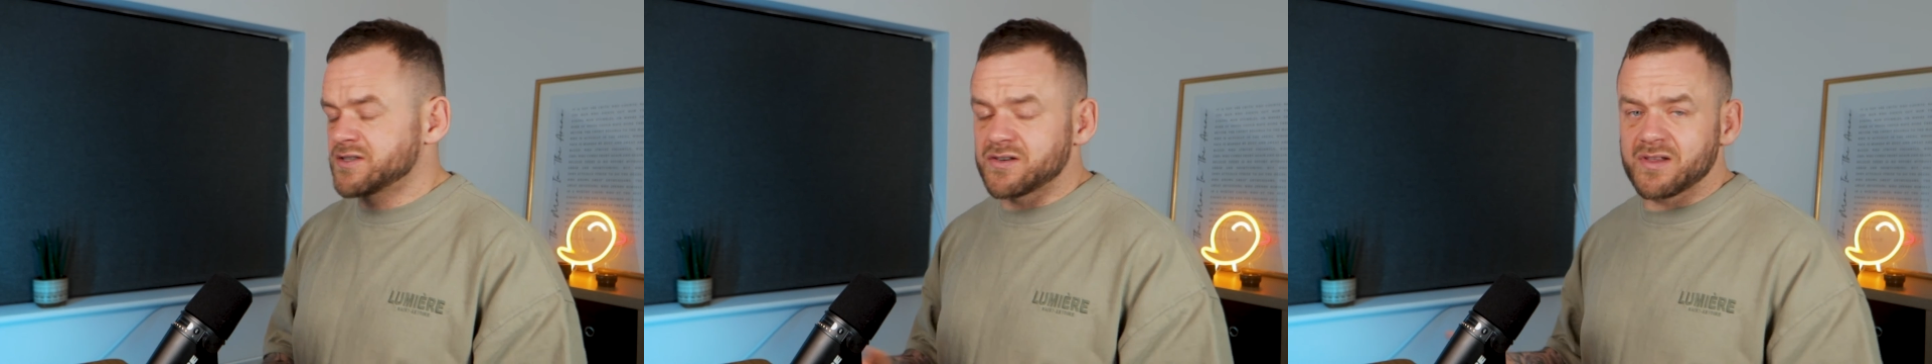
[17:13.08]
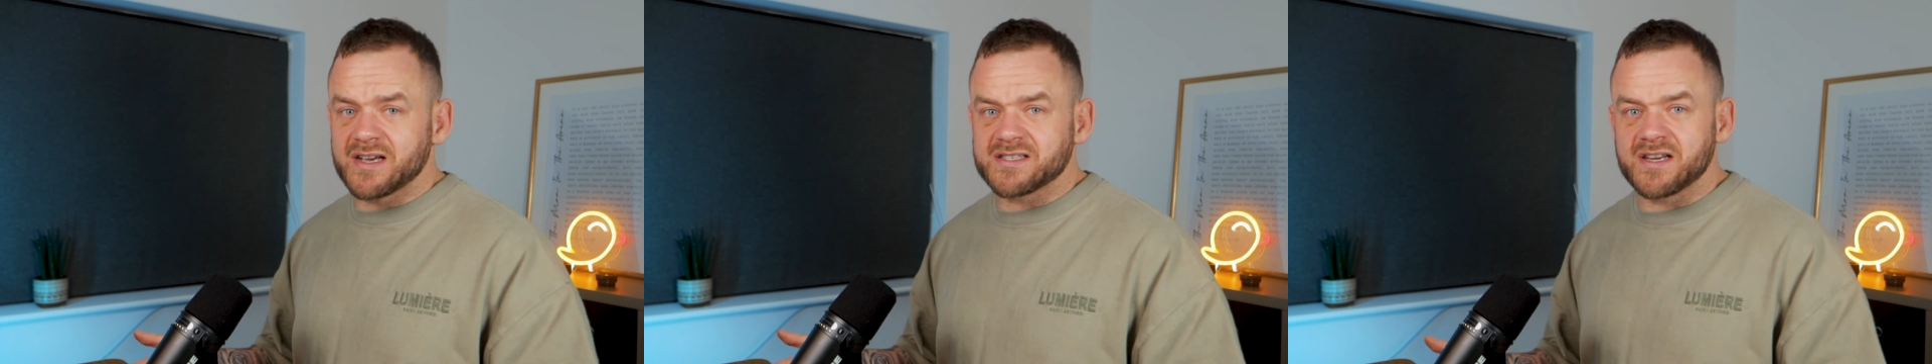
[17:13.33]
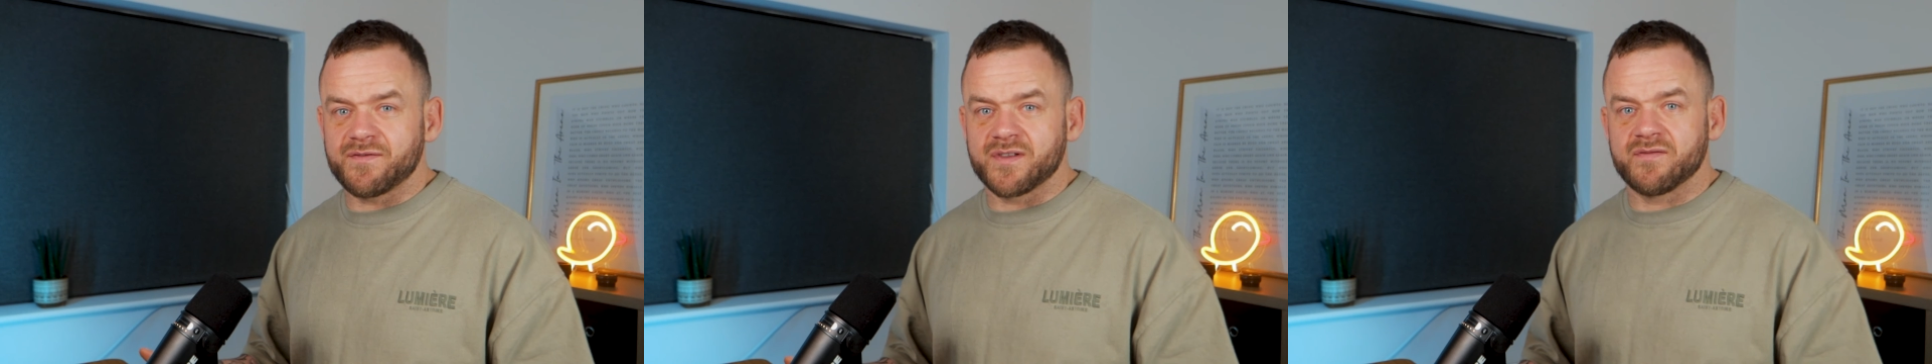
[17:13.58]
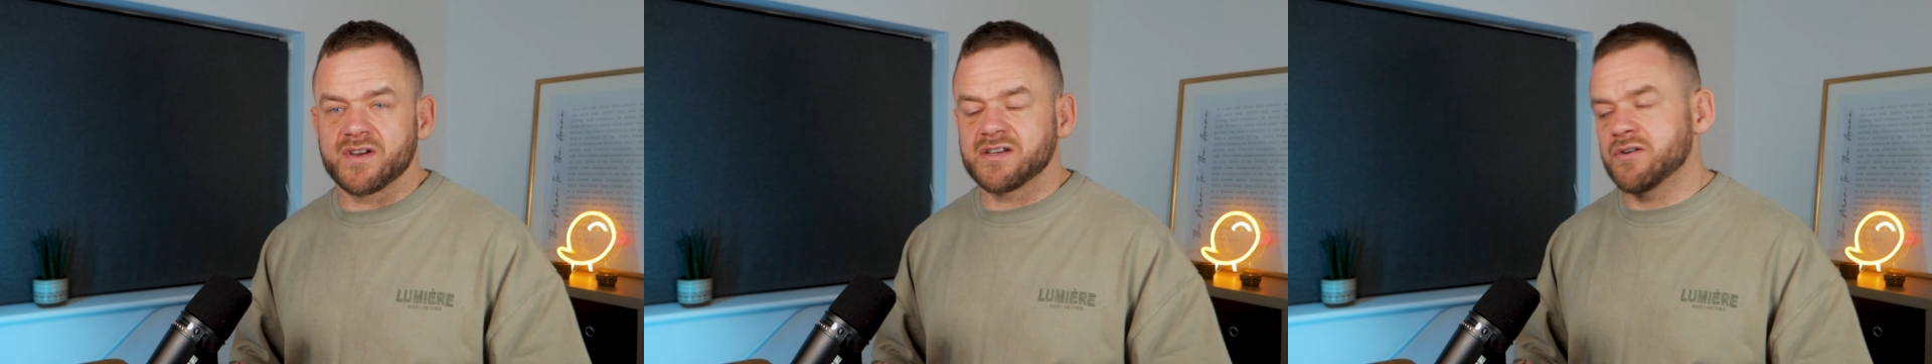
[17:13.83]
So that's it for
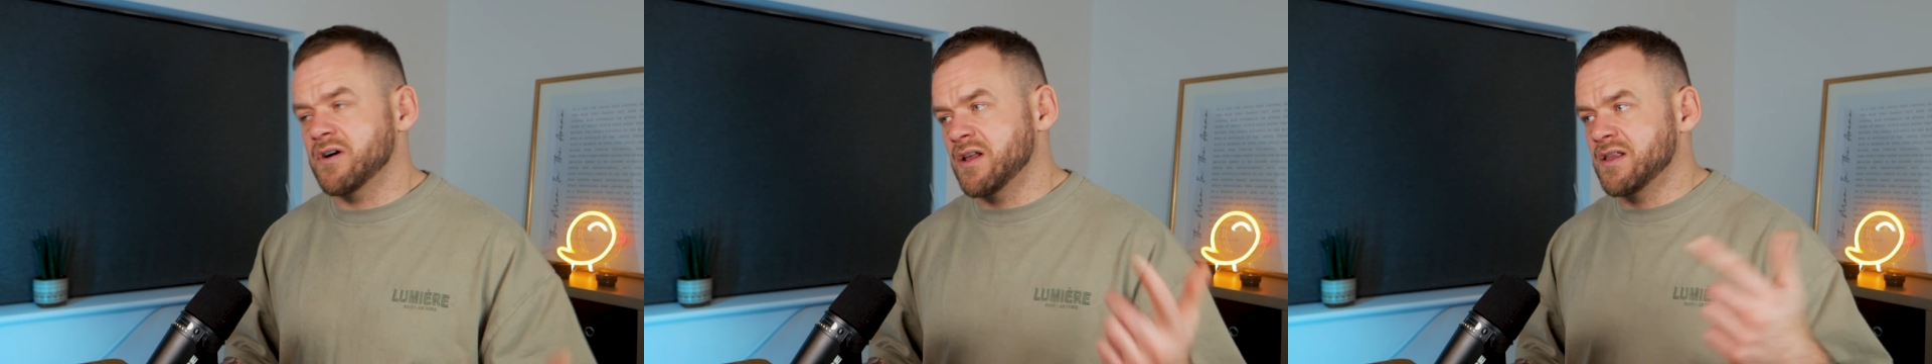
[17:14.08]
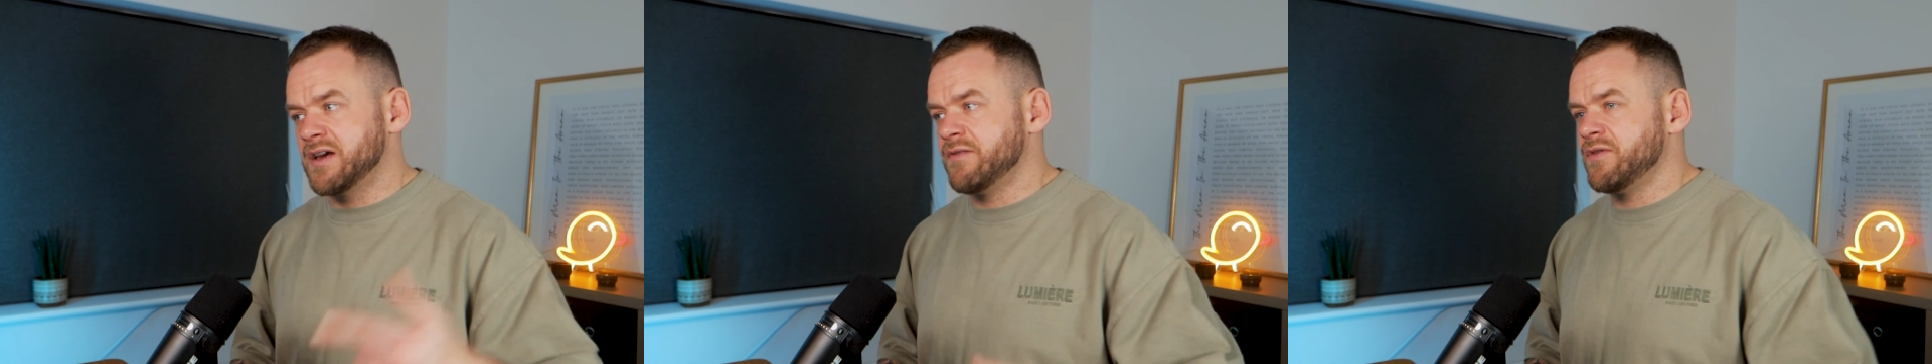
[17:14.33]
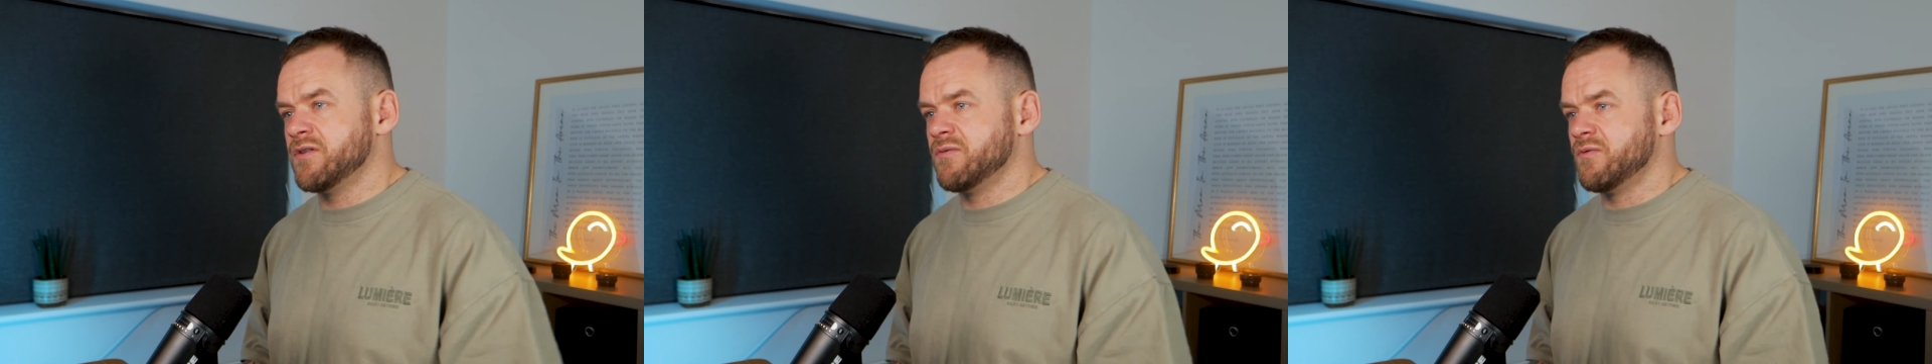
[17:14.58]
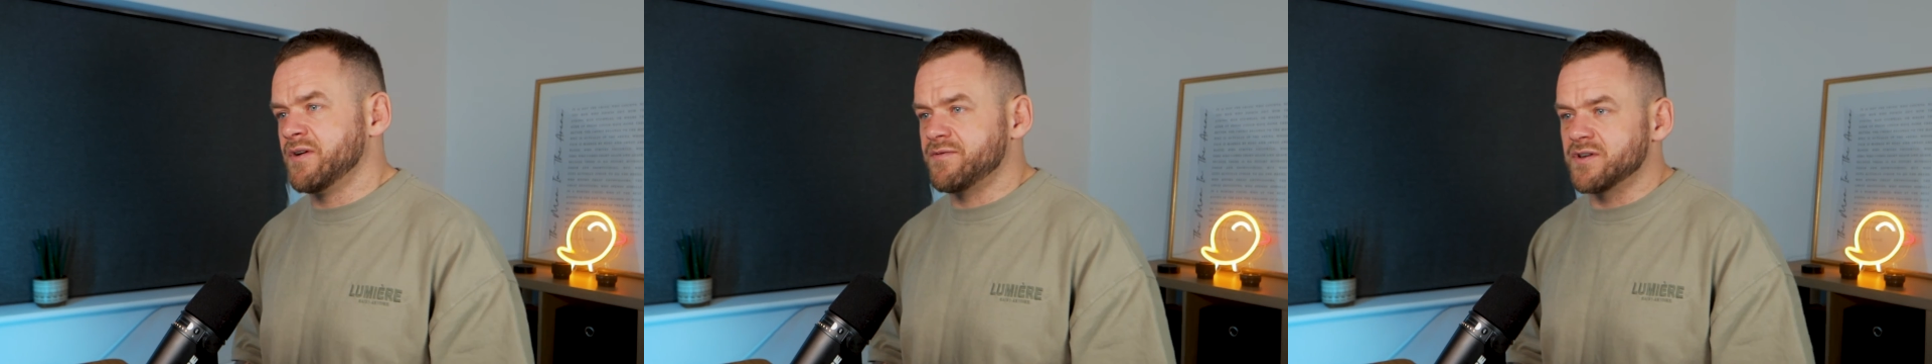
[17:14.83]
the video. I'll leave you
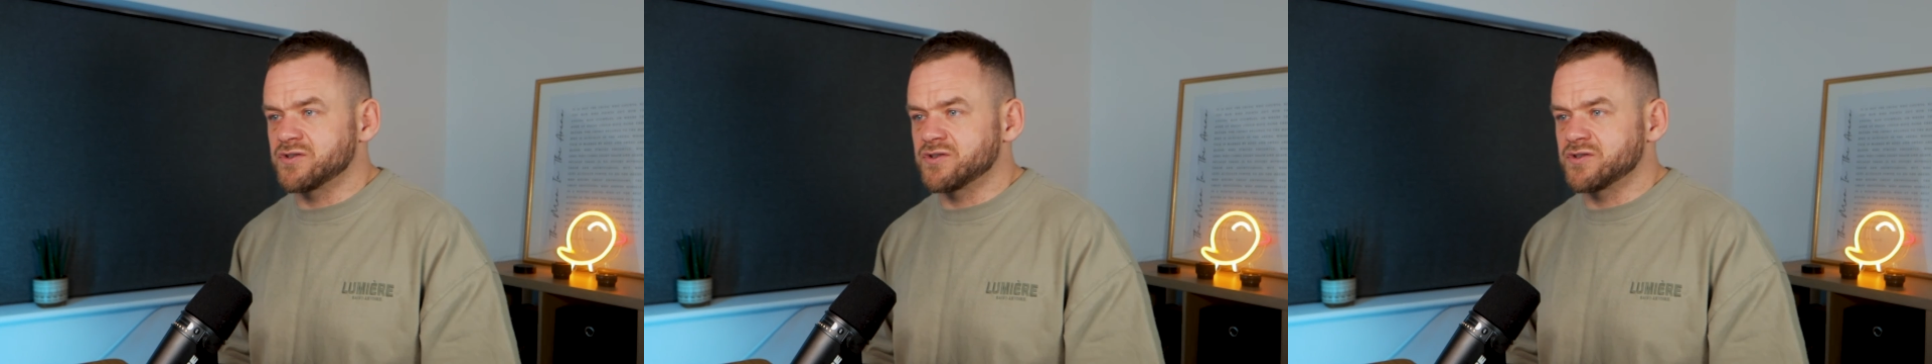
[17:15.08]
with